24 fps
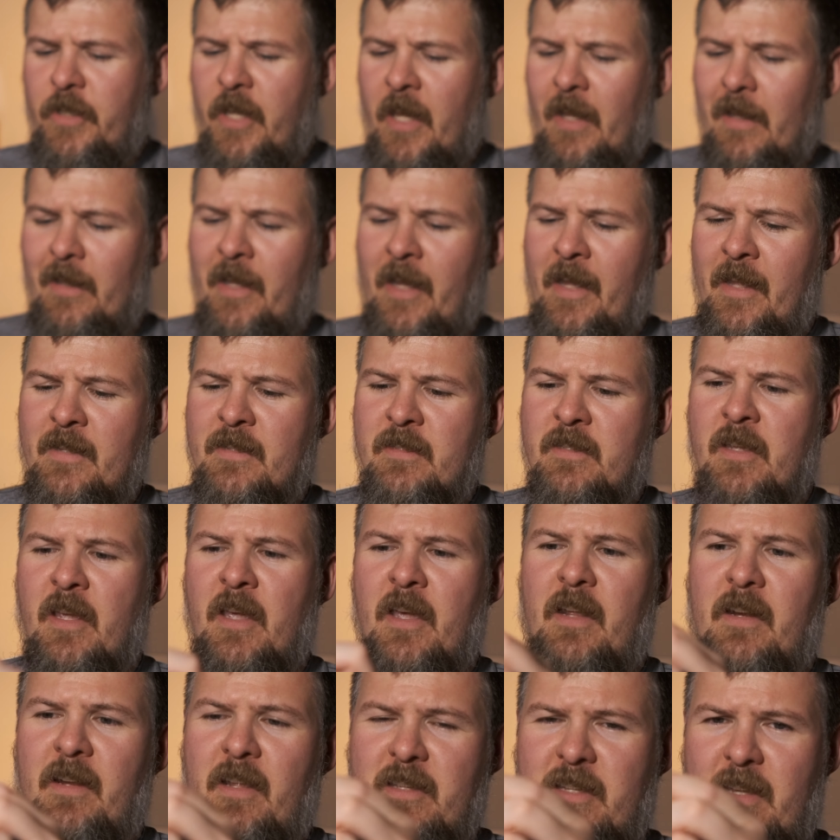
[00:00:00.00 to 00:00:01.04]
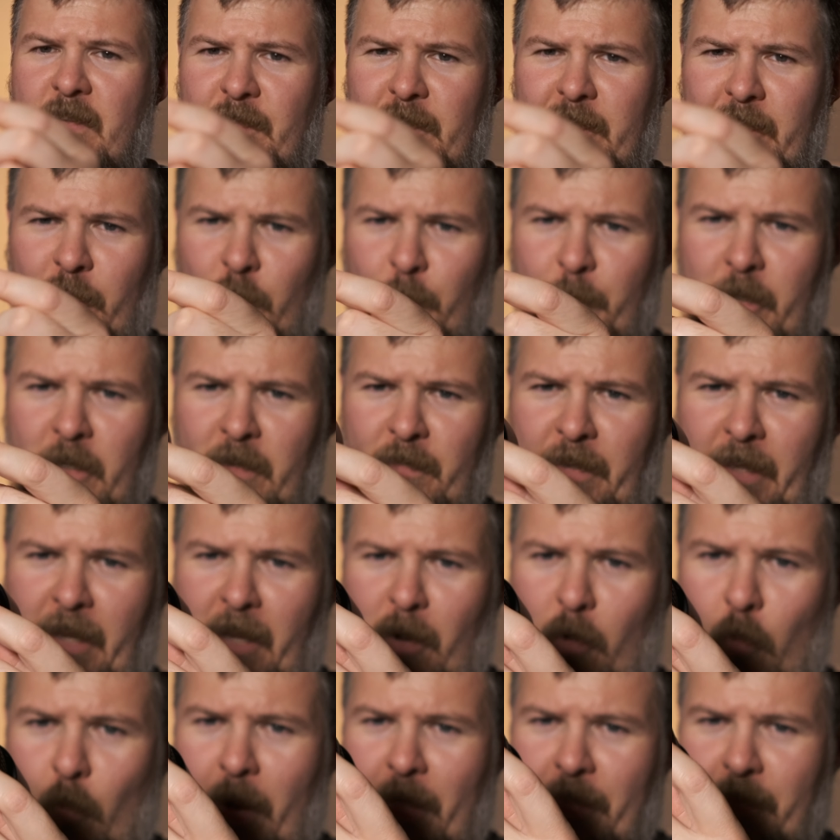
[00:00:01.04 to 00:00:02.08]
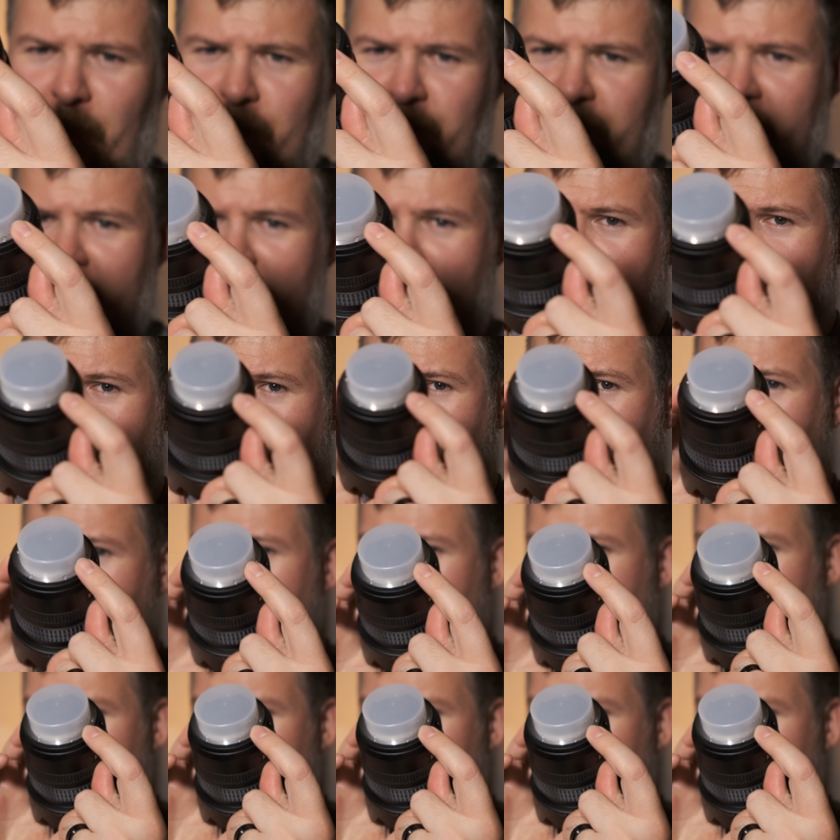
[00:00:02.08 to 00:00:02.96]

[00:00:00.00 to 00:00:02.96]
kit lens. It does have a little bit of like a weather seal